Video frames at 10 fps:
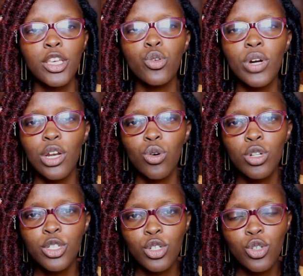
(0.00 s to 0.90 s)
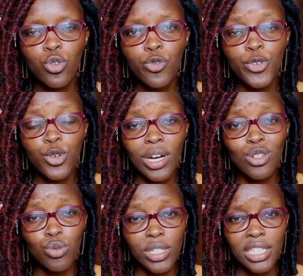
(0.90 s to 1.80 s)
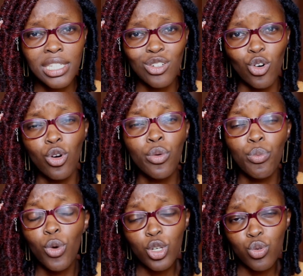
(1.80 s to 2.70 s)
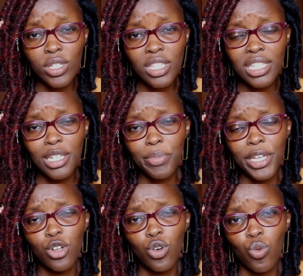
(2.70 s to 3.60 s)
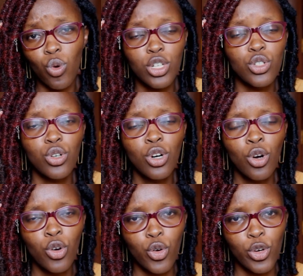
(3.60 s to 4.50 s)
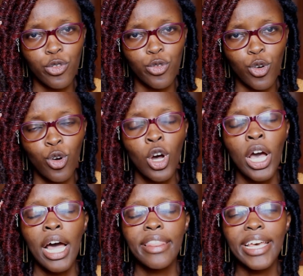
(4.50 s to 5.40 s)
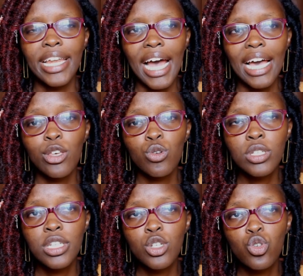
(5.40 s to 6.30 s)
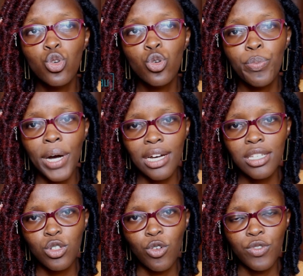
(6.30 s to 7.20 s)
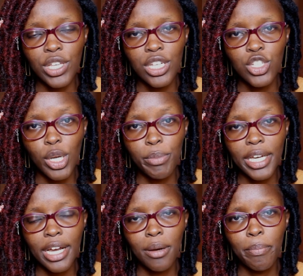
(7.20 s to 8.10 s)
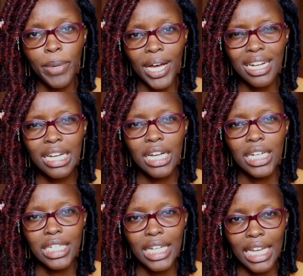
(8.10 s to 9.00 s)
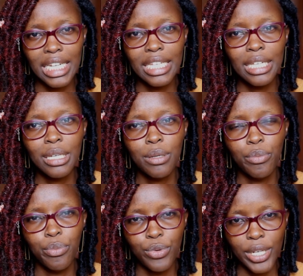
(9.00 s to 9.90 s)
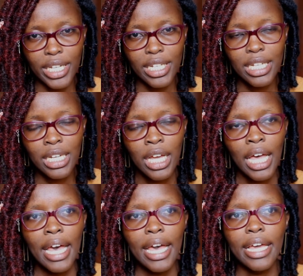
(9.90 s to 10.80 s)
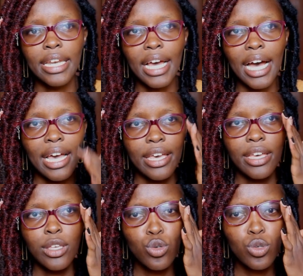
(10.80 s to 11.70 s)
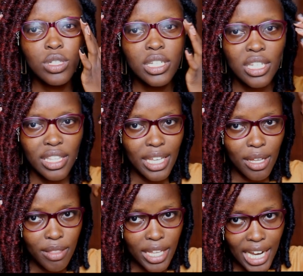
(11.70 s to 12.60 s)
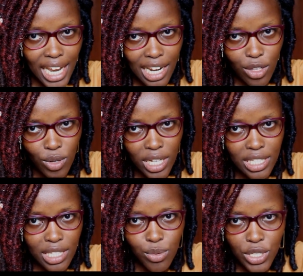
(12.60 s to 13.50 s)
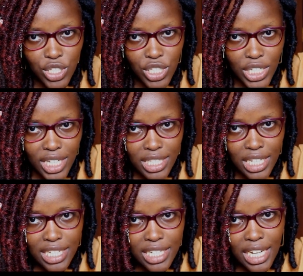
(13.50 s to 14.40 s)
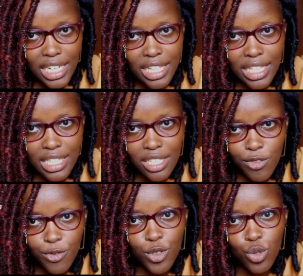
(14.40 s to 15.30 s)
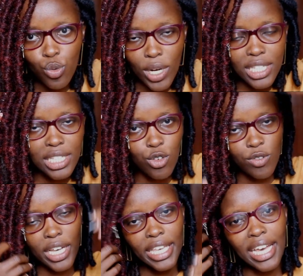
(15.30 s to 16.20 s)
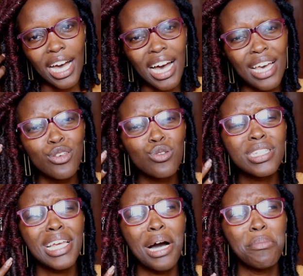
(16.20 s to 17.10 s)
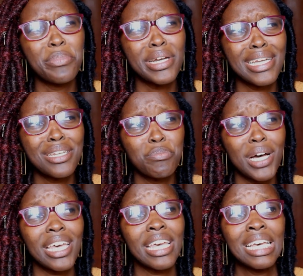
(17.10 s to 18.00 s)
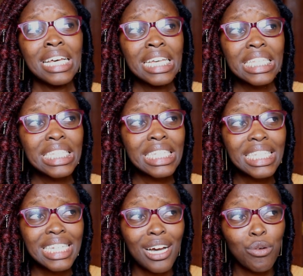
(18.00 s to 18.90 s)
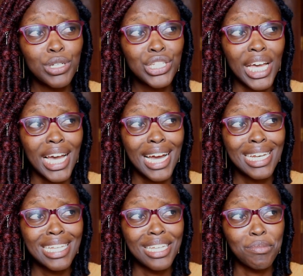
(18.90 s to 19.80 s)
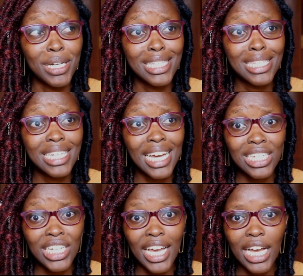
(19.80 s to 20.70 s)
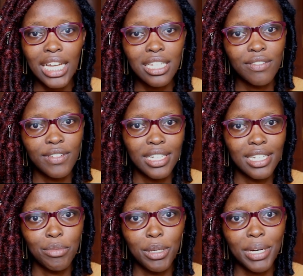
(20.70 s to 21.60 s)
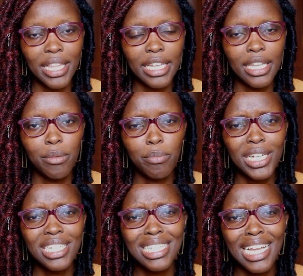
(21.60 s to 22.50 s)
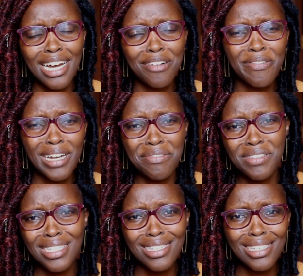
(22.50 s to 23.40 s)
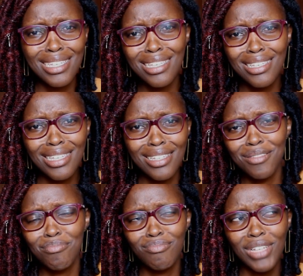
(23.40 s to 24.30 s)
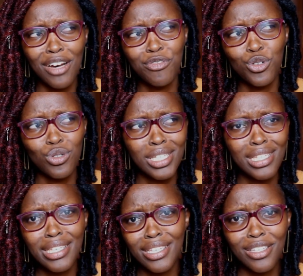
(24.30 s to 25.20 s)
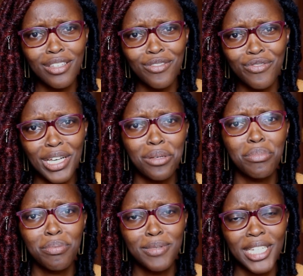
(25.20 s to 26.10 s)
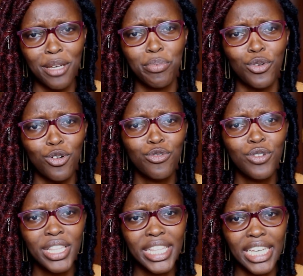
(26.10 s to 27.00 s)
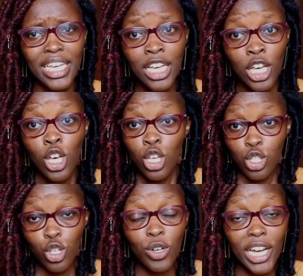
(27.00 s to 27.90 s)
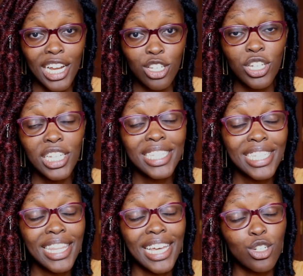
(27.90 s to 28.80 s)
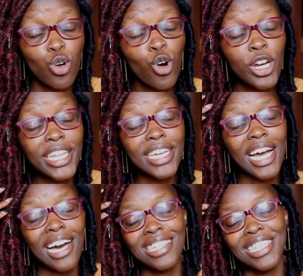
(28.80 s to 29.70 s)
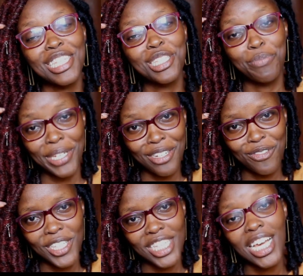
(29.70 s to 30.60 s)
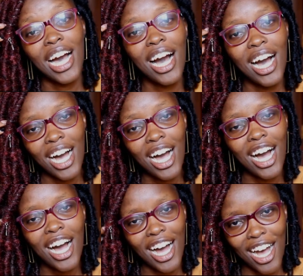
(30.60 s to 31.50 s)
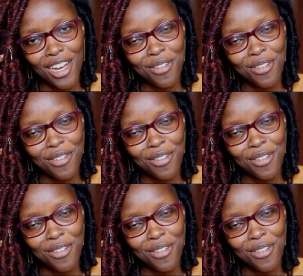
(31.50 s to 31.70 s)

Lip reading: You can also do fewer twists or more twists depending on what you're going for. Then I used 2 packs of the Jamaican Bulk Darling braid, and I used the color you can see, which is just literally these few ones over here. I used a braid by Sister, which I had in my stash. I can't even remember the name, but it's like a fluffy, kinky, afro kinky vibe type of thing. So you can actually see that hoarding has its benefits. Ha ha ha ha.